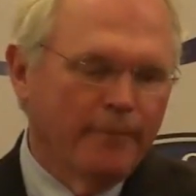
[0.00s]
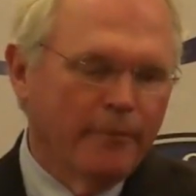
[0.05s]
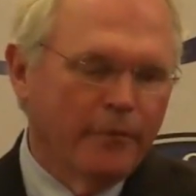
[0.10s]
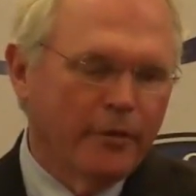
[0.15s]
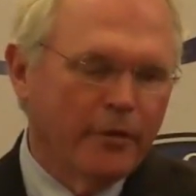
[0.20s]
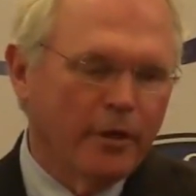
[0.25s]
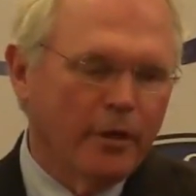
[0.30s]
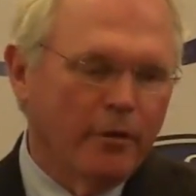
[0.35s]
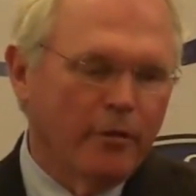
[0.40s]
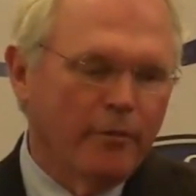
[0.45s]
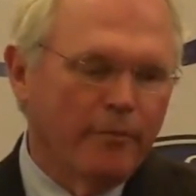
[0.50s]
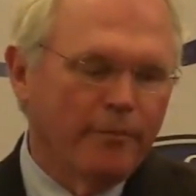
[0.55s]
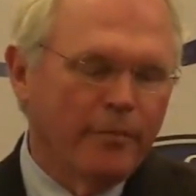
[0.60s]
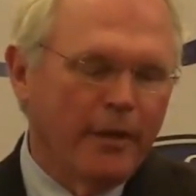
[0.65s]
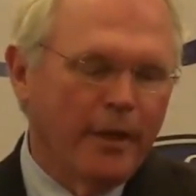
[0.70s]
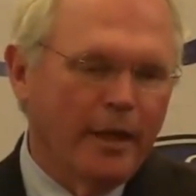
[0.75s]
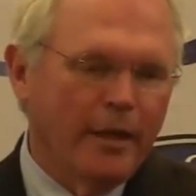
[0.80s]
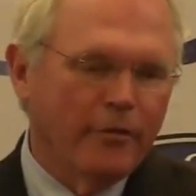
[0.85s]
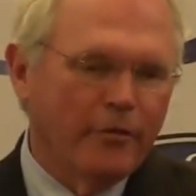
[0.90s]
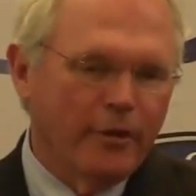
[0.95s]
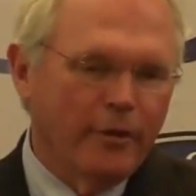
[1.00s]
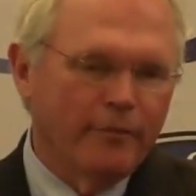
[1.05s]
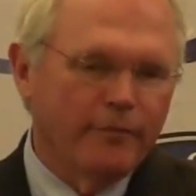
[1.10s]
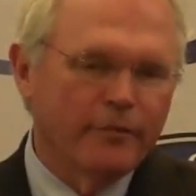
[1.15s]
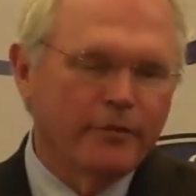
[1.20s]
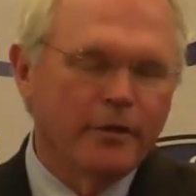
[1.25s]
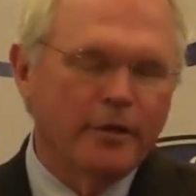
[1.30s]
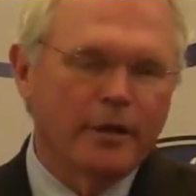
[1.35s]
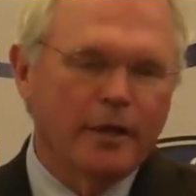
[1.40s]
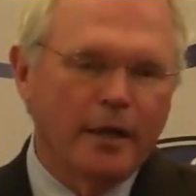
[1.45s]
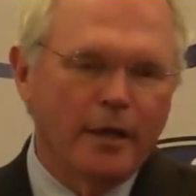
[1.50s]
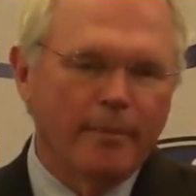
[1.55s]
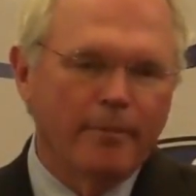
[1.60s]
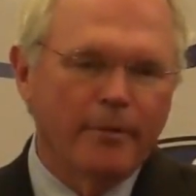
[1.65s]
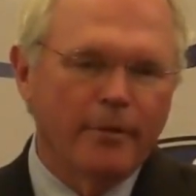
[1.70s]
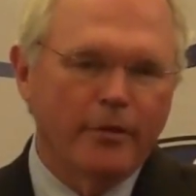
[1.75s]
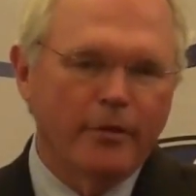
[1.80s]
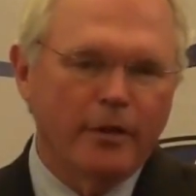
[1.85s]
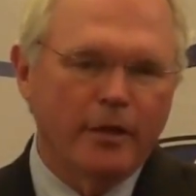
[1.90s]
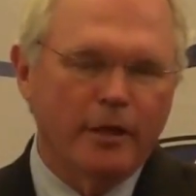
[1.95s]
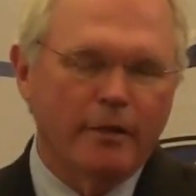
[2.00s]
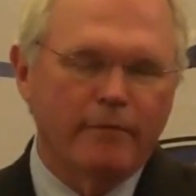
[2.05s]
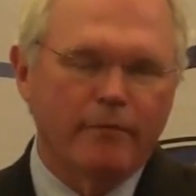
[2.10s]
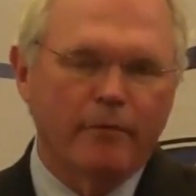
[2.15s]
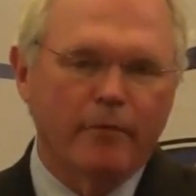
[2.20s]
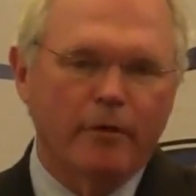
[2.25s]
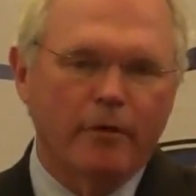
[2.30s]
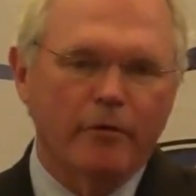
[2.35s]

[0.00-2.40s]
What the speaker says: So, as if to compensate for